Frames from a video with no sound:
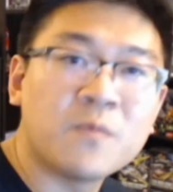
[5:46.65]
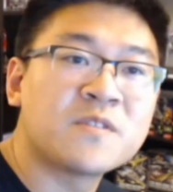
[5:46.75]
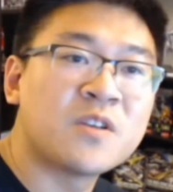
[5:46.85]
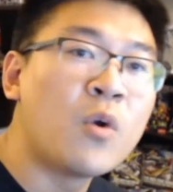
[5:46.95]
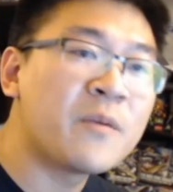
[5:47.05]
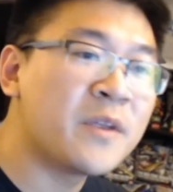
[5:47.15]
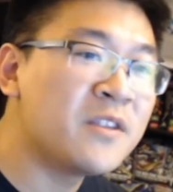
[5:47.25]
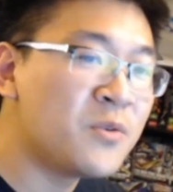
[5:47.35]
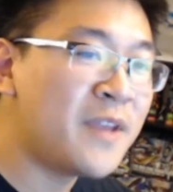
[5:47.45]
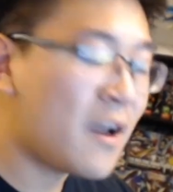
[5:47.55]
so what I'm gonna
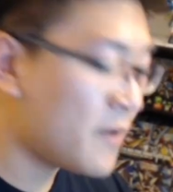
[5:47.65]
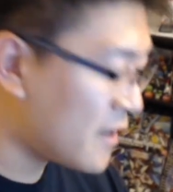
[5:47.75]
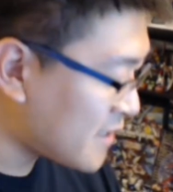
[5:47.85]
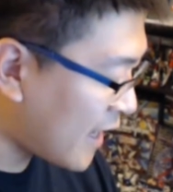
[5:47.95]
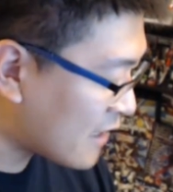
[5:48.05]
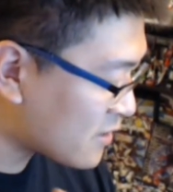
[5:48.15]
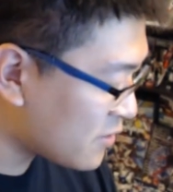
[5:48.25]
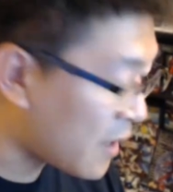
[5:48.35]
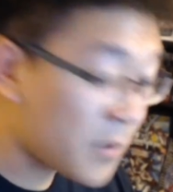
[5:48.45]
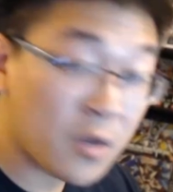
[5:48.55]
do now is actually
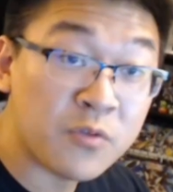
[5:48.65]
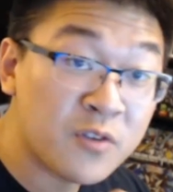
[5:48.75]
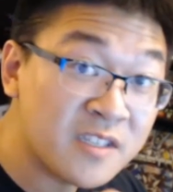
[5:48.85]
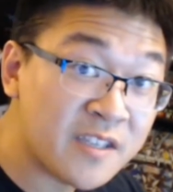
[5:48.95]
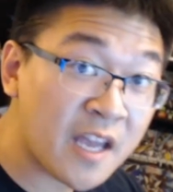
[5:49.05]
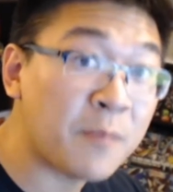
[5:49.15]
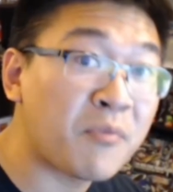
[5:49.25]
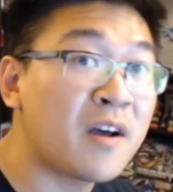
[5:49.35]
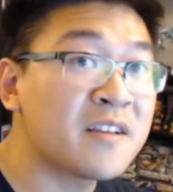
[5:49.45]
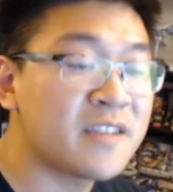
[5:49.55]
I'm gonna go through the setup
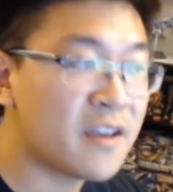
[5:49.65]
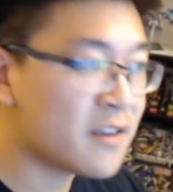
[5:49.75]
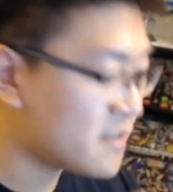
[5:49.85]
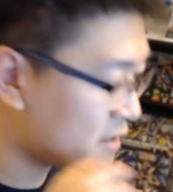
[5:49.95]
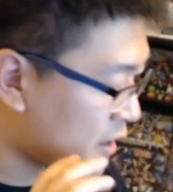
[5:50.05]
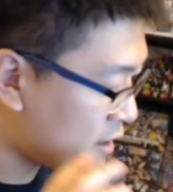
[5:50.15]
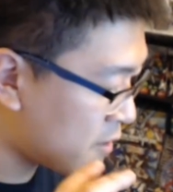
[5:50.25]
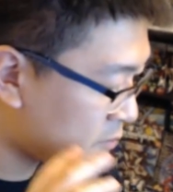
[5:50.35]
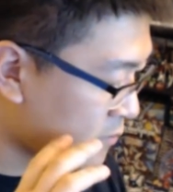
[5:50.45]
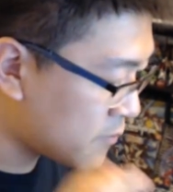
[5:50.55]
process.
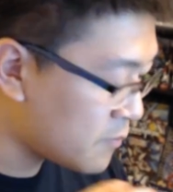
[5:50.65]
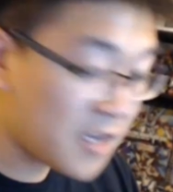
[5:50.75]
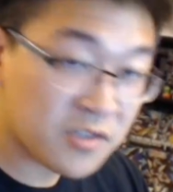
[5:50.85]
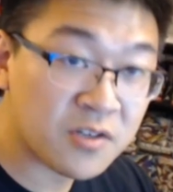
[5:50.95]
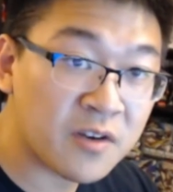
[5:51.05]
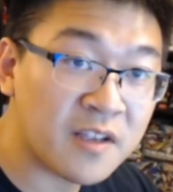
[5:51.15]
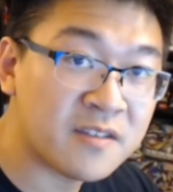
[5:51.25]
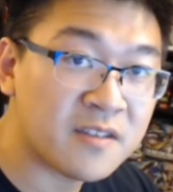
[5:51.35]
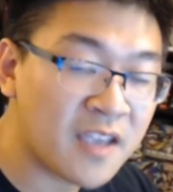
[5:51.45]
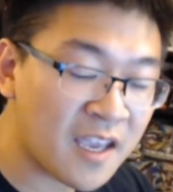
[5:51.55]
Um, make sure it's
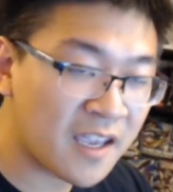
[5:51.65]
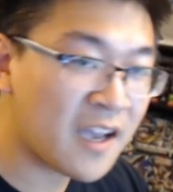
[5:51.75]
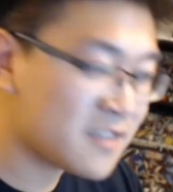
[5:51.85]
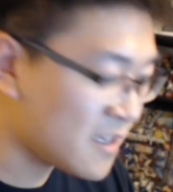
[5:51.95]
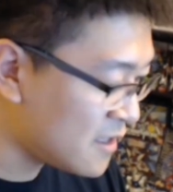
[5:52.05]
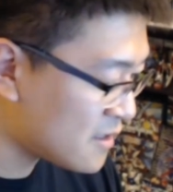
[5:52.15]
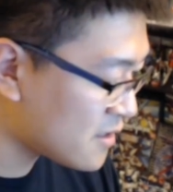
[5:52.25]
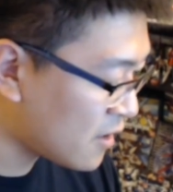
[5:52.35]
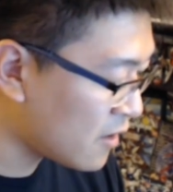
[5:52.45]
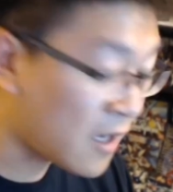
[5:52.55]
KitKat's
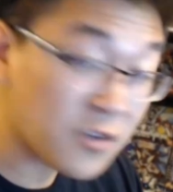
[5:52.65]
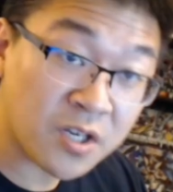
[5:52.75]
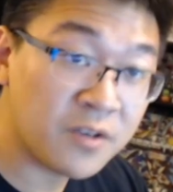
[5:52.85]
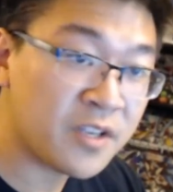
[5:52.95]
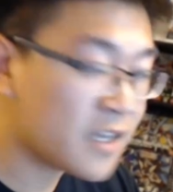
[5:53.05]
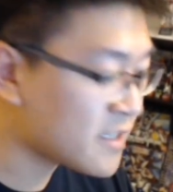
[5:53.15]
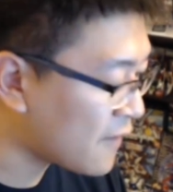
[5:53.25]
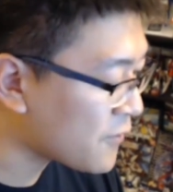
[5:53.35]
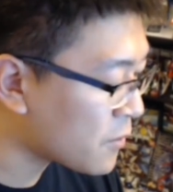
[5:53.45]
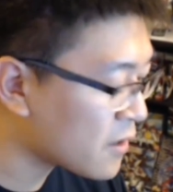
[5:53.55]
installed. I'll show it to you guys
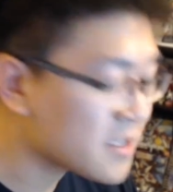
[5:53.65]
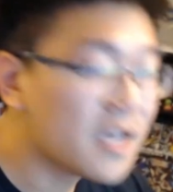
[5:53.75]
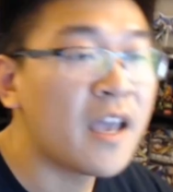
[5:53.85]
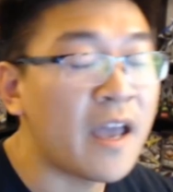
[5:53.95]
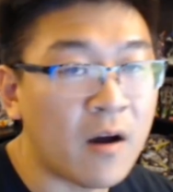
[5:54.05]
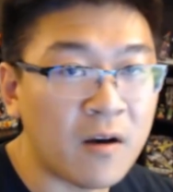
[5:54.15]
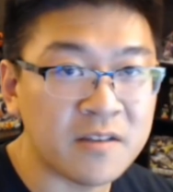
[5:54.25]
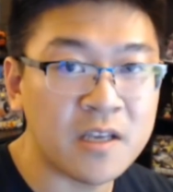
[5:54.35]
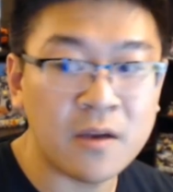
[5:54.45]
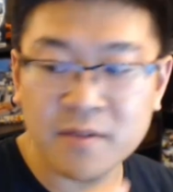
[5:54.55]
afterwards, and
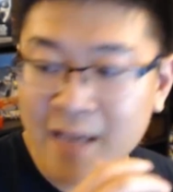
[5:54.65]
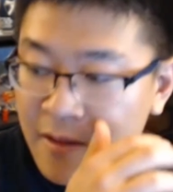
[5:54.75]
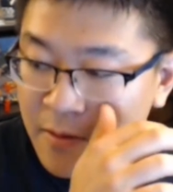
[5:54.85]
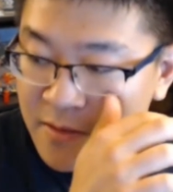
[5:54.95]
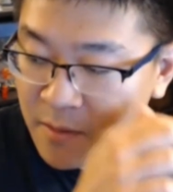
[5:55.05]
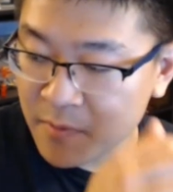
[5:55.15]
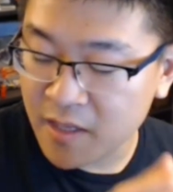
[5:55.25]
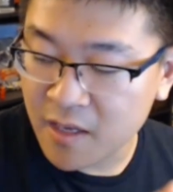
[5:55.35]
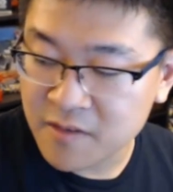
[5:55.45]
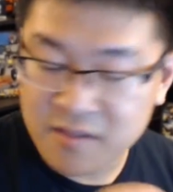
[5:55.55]
also download some of the
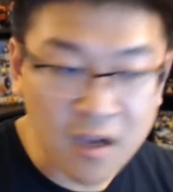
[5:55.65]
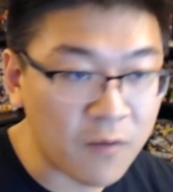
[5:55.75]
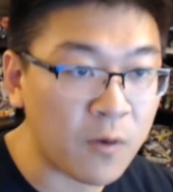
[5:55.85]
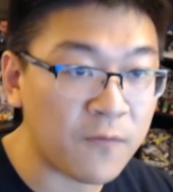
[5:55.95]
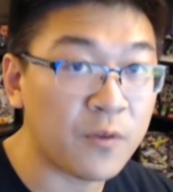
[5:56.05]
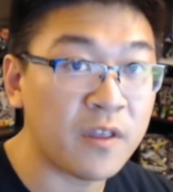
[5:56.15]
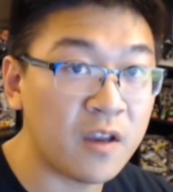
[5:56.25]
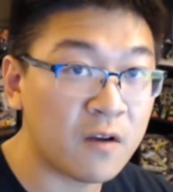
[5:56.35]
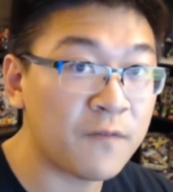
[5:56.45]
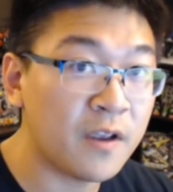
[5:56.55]
uh, software for the
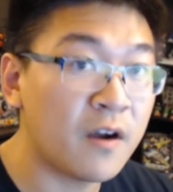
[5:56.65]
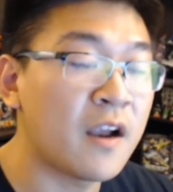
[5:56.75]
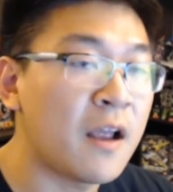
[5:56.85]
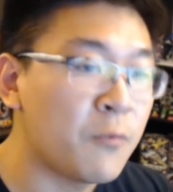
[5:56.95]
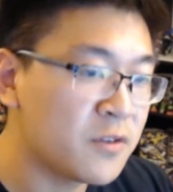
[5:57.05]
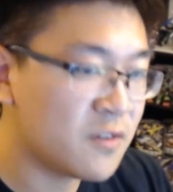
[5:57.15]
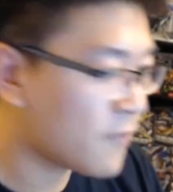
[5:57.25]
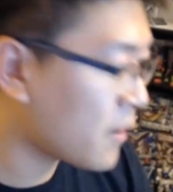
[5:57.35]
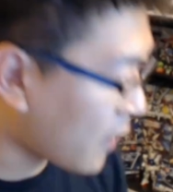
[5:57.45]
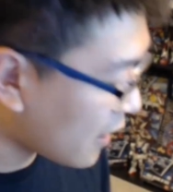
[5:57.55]
Gear VR, and we'll tune
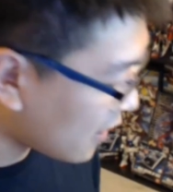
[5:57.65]
right back